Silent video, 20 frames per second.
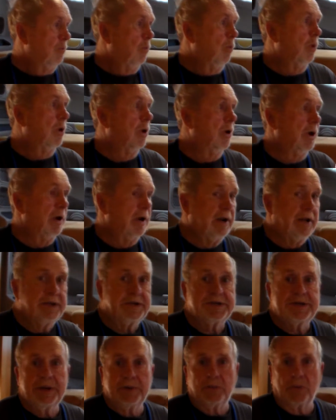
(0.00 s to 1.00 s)
We're going to
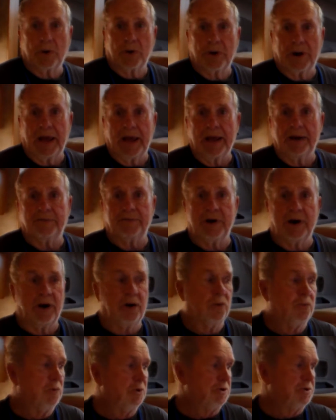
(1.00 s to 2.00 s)
list it. We're going to have a
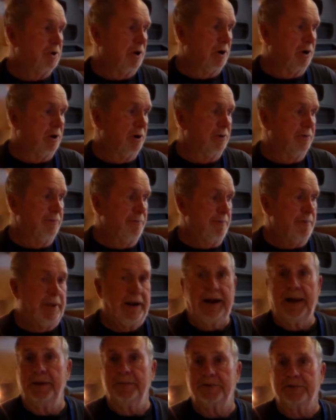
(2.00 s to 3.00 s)
low reserve.
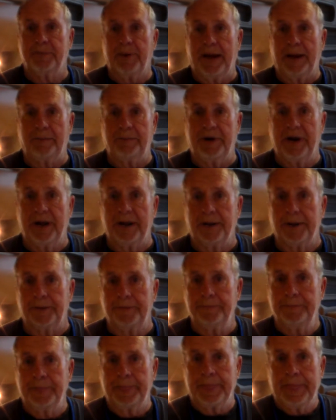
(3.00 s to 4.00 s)
My name's Bob
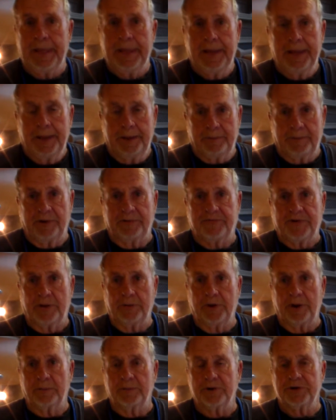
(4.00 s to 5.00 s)
Dale. My
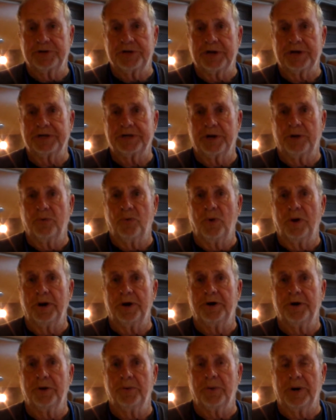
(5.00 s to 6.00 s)
phone number is
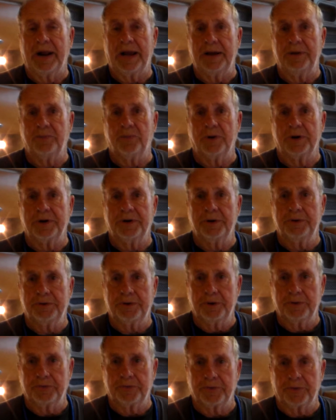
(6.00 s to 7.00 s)

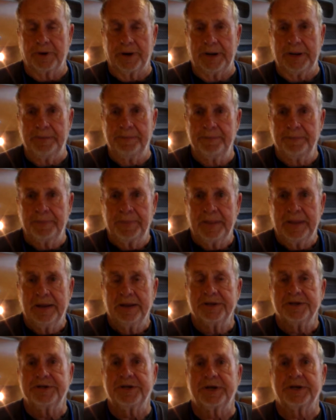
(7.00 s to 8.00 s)
601-218-1223.
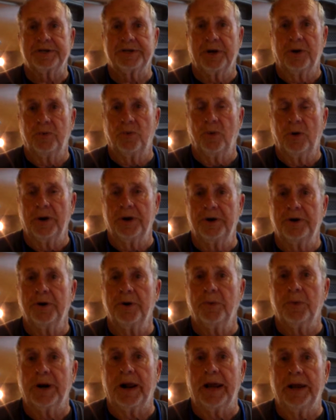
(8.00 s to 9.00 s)

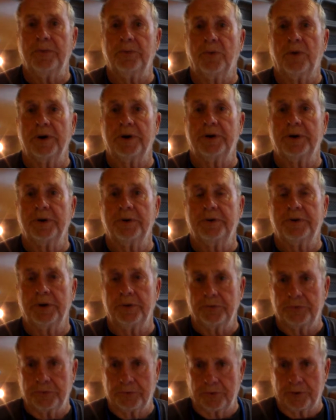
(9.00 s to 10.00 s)

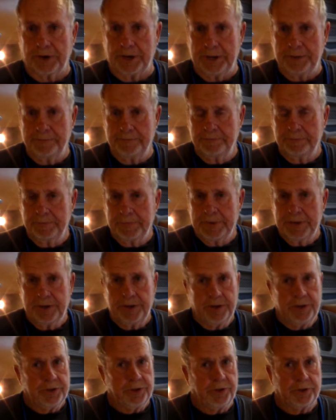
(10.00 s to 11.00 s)
601-218-1223.
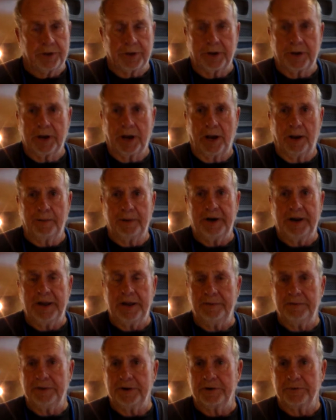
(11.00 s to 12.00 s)
You can call me in the
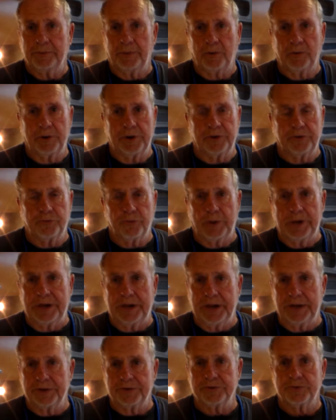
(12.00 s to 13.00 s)
evenings, mornings,
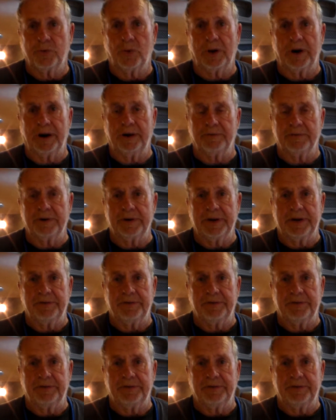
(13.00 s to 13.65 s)
weekends, or whatever.